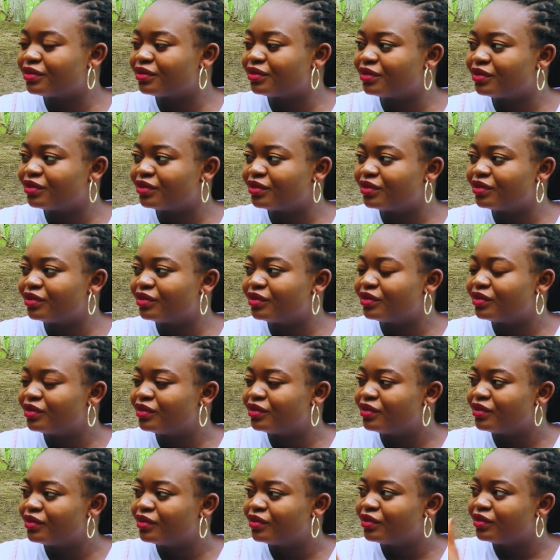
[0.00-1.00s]

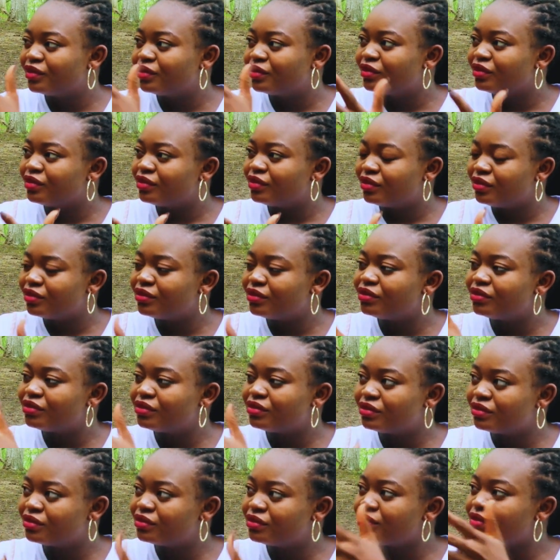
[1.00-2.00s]

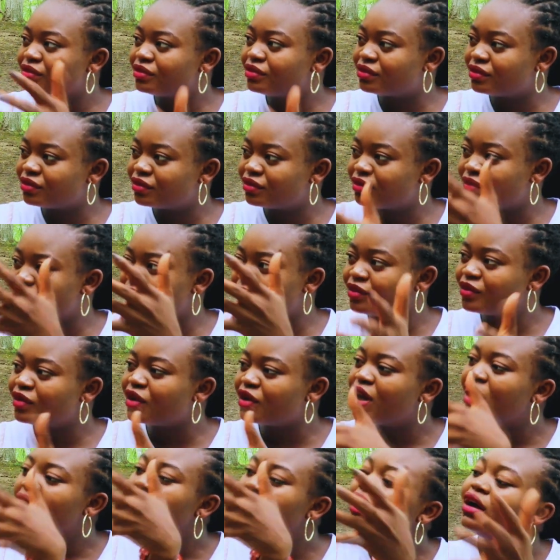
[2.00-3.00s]

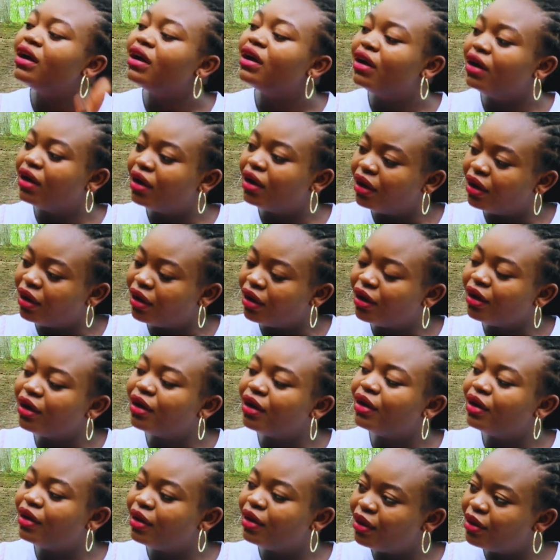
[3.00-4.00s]

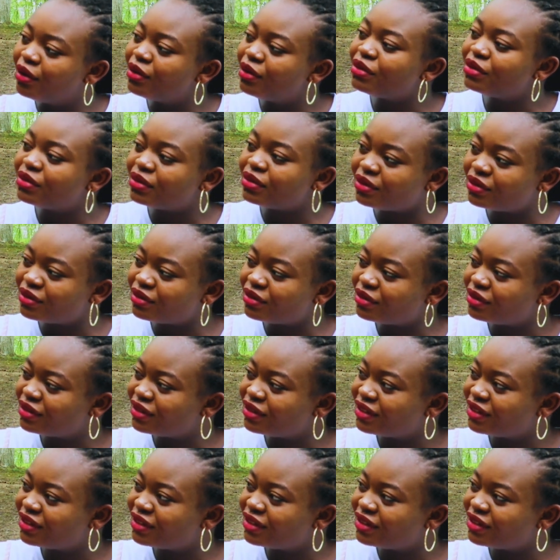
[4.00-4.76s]
The person shown says nothing.